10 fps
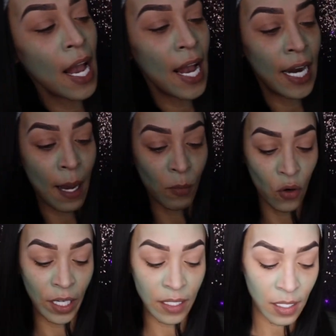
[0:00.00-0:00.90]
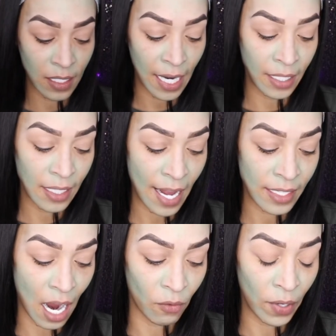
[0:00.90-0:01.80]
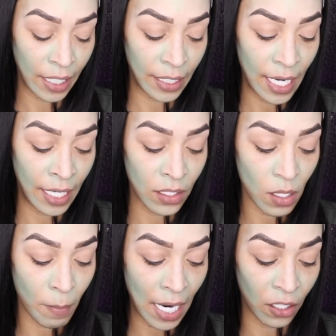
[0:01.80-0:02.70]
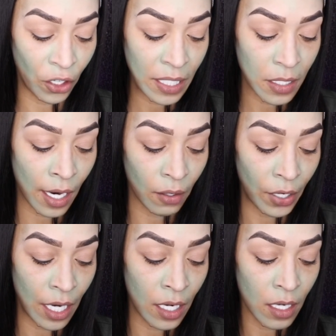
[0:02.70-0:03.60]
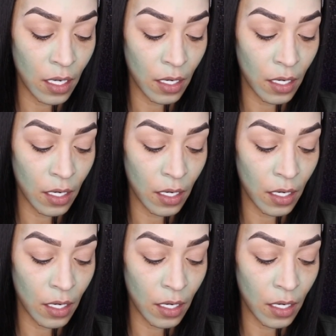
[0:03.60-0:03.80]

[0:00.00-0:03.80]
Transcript: And I'm going to take that directly into my crease area.